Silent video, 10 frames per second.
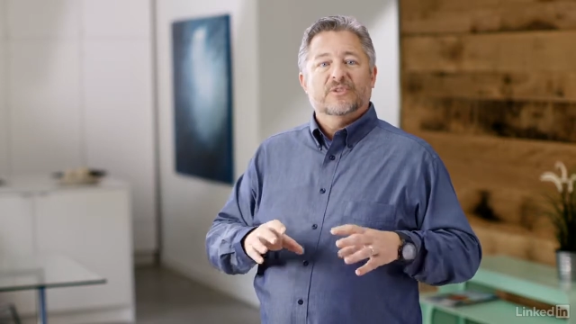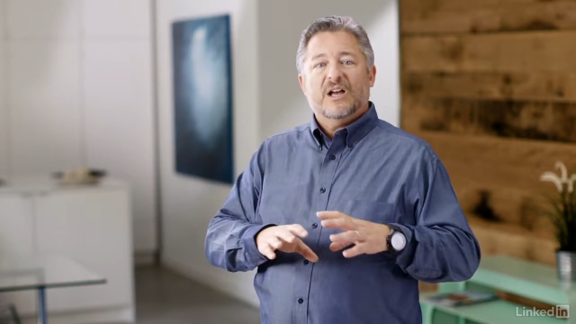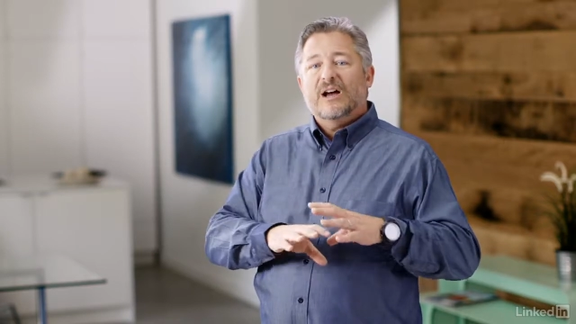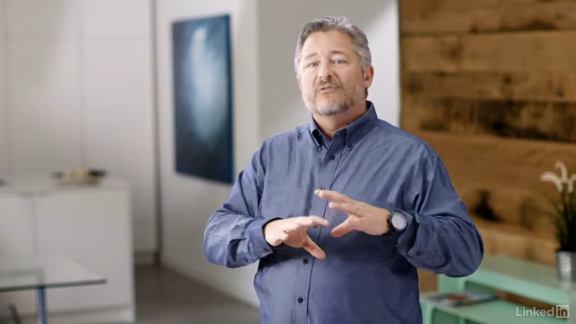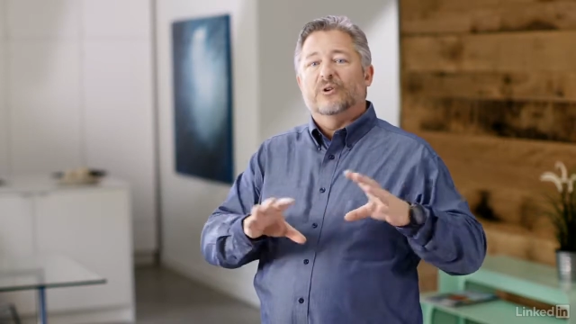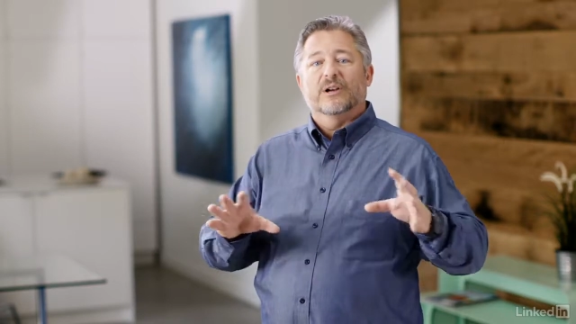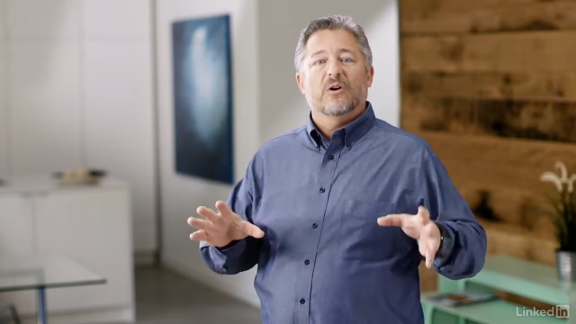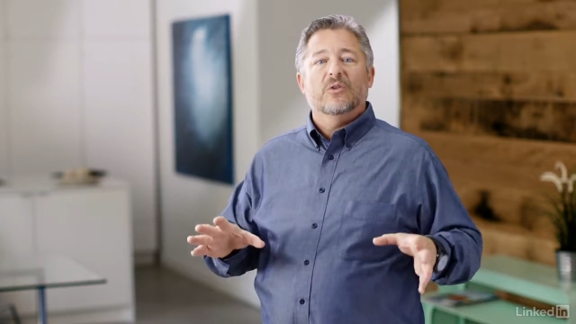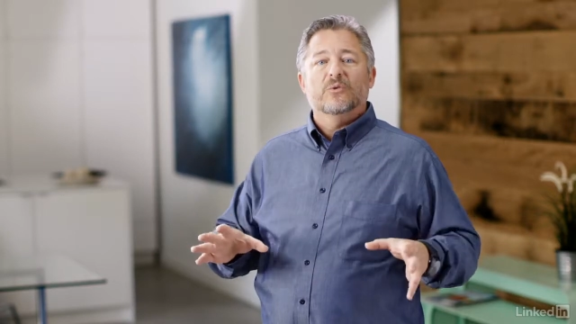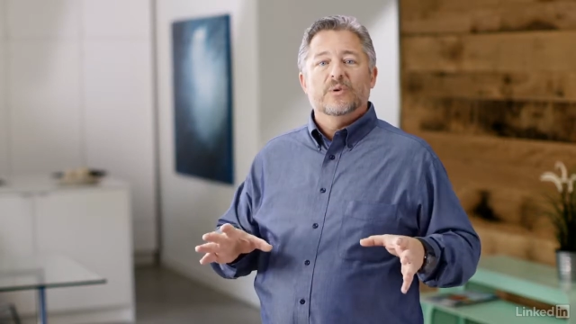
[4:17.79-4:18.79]
covering
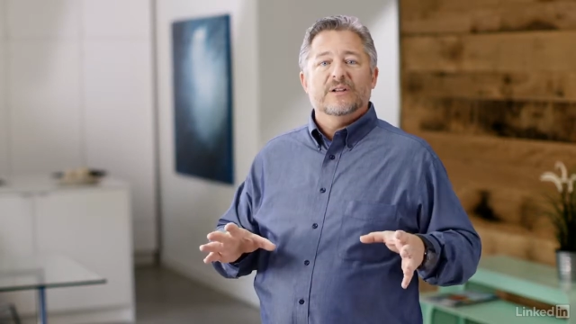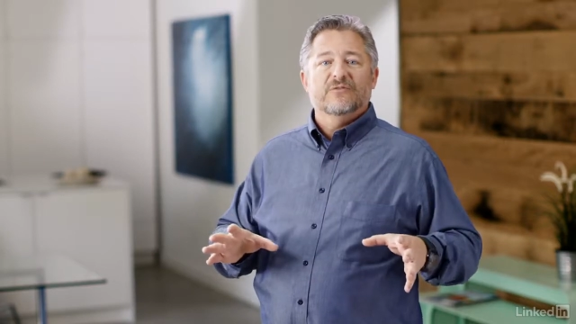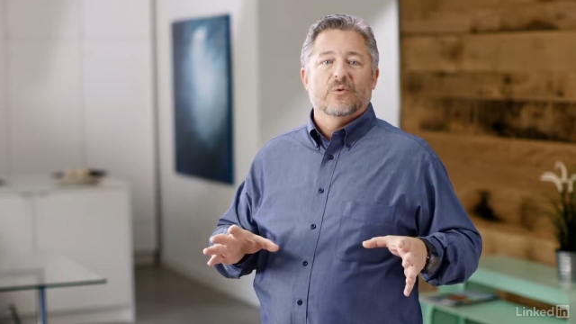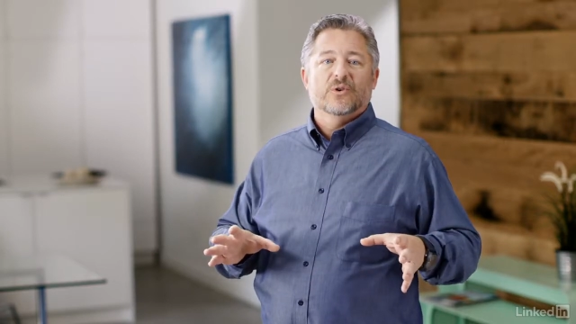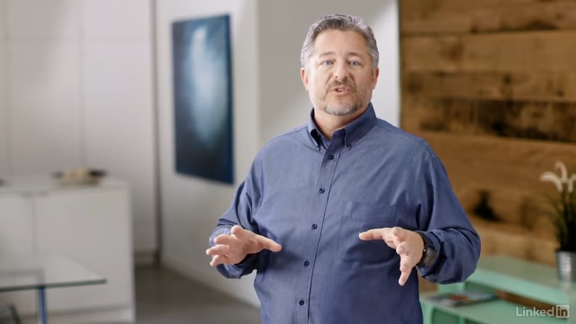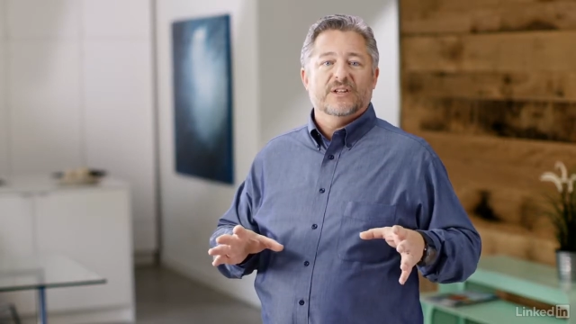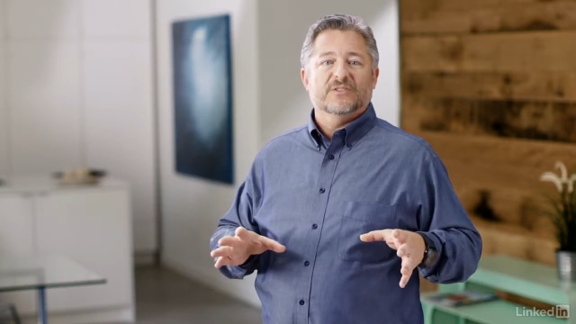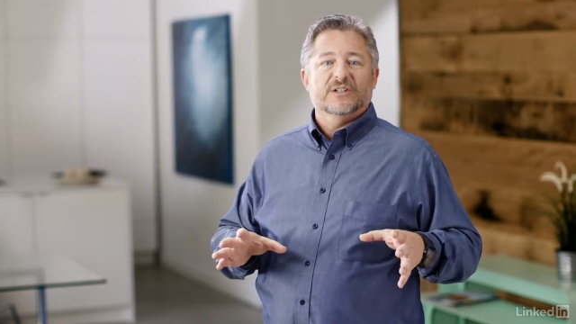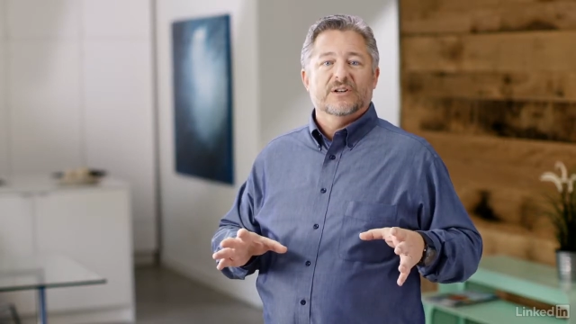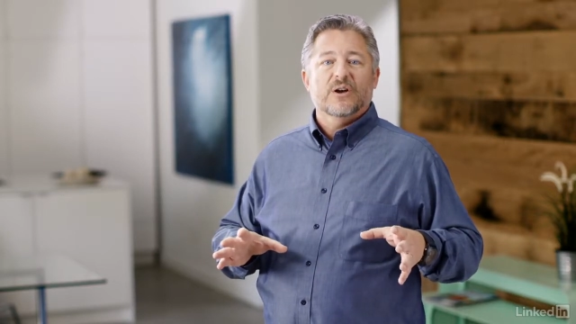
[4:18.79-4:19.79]
all the reinforcing
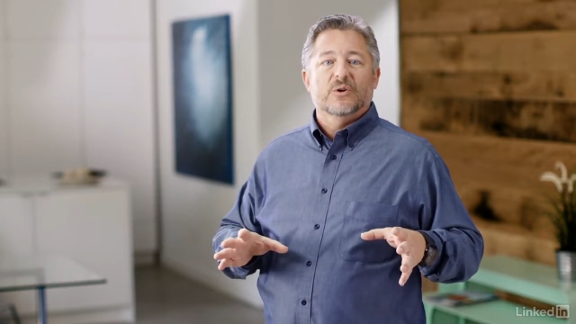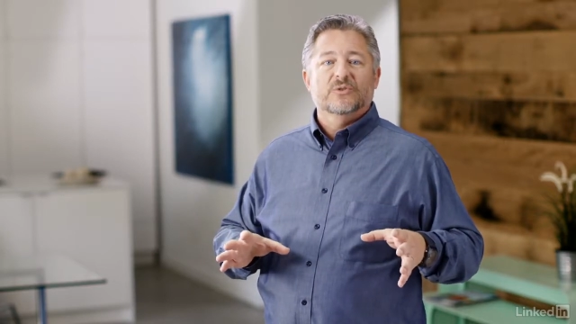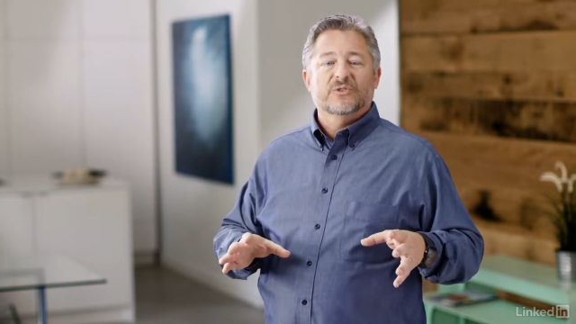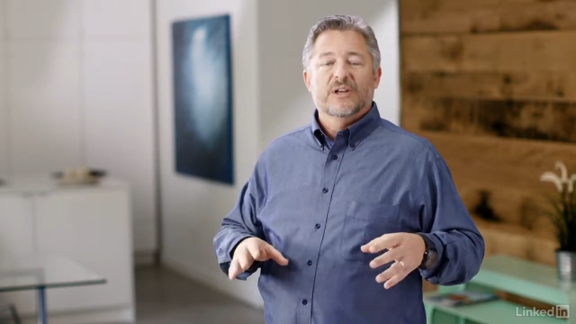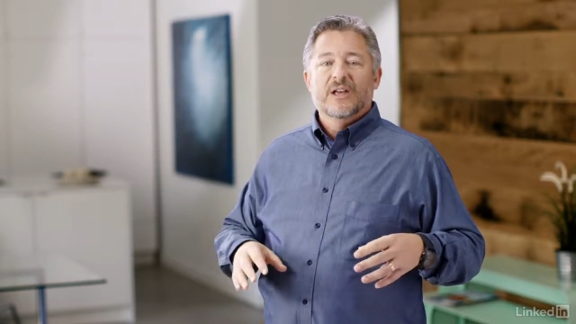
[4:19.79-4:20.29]
as it goes.